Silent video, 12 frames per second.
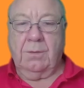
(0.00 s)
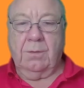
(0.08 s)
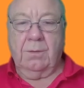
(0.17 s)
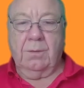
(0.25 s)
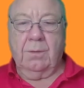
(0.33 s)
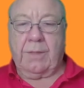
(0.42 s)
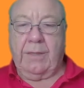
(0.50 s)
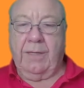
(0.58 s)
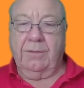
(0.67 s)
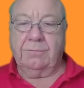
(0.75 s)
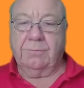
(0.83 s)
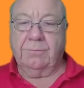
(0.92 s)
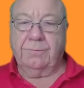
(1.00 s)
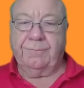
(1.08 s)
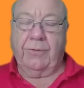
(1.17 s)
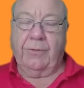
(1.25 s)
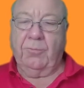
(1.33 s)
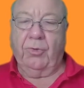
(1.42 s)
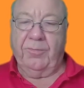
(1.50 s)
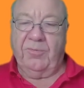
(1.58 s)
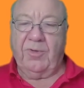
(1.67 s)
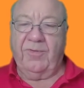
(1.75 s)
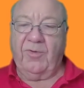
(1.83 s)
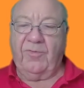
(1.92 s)
Okay, for the more
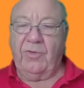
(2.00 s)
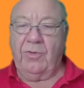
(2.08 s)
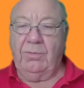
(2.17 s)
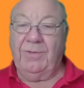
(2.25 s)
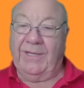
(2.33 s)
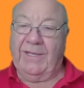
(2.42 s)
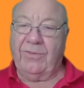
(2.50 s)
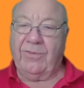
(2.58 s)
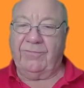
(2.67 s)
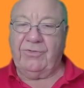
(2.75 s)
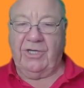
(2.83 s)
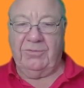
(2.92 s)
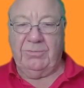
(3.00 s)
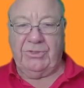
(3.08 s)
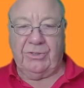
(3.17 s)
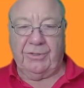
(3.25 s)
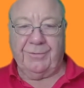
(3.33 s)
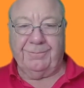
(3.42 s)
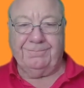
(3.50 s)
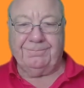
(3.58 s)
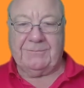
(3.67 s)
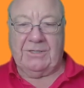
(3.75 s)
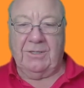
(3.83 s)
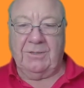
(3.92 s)
observant of you, yes, I've changed my shirt.
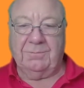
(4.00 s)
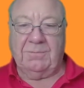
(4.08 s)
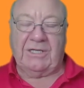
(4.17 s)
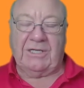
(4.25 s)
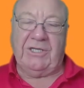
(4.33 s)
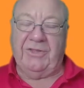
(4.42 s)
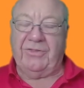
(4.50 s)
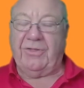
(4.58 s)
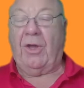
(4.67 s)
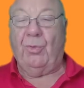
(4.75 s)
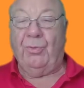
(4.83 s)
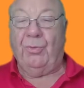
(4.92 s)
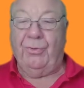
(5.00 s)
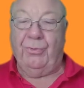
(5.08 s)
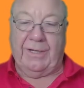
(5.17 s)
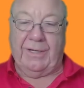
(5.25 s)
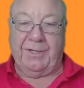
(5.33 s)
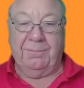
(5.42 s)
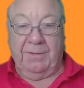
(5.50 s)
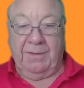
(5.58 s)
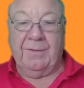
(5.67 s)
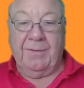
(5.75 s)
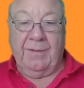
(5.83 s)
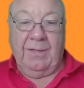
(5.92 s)
Um, actually, it's a whole new day.
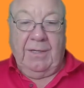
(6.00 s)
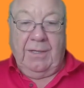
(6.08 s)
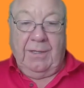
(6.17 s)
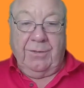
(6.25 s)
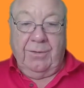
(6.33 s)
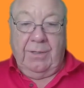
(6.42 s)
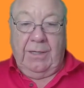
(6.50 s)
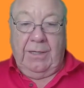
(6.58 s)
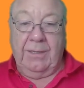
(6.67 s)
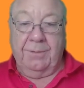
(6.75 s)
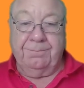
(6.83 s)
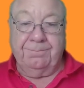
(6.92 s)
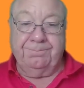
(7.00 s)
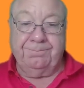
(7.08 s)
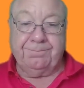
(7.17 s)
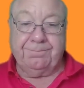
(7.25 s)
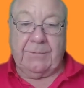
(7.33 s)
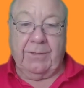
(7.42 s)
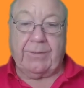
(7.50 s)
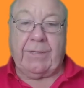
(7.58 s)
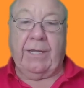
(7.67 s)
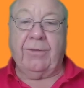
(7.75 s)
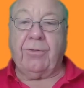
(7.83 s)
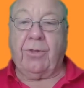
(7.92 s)
Um,
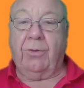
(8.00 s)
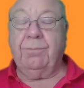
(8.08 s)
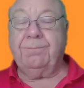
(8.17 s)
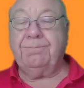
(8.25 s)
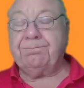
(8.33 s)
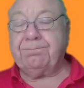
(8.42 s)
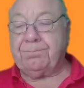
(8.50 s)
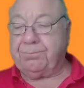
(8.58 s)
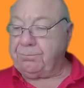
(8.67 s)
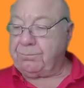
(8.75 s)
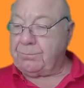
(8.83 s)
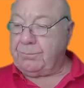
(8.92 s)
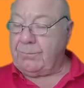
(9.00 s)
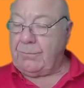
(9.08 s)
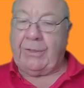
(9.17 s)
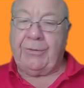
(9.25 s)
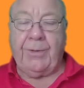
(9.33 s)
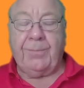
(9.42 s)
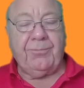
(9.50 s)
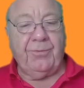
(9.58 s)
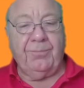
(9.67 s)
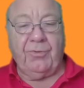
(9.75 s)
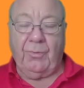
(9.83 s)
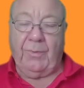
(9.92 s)
okay, so
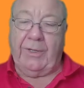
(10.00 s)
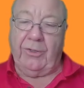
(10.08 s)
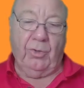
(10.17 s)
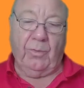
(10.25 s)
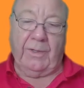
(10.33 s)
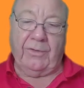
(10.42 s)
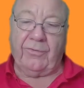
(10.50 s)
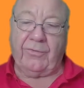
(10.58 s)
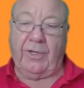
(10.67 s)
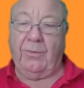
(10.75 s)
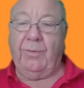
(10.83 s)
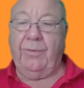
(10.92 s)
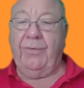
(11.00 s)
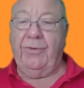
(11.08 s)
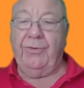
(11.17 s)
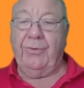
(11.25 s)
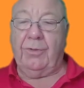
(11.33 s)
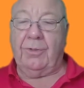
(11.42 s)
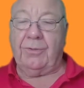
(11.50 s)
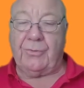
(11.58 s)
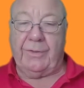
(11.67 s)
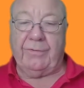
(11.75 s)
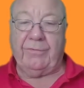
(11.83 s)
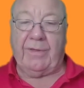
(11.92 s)
symptoms are where you always start with the neurological
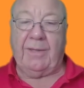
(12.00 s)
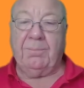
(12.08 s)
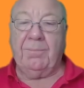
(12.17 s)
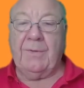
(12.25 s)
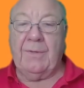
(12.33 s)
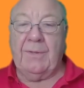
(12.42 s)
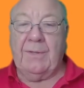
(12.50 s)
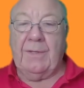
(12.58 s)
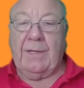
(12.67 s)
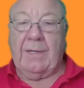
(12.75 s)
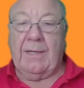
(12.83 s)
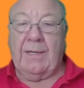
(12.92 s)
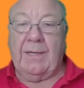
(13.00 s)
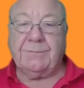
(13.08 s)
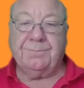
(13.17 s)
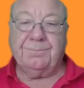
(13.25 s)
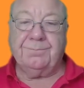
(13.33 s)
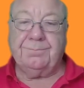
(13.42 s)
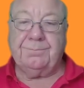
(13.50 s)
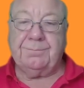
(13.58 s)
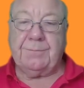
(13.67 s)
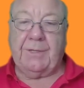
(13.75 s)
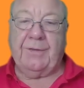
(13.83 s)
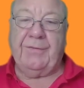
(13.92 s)
exam. Um,
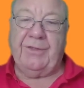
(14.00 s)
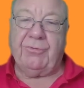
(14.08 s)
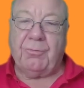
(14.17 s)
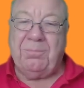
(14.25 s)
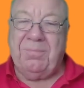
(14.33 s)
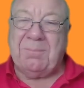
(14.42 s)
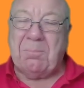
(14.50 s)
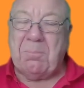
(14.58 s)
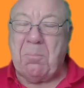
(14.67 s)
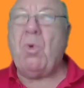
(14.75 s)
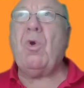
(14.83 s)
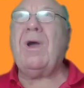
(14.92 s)
and these are a bit more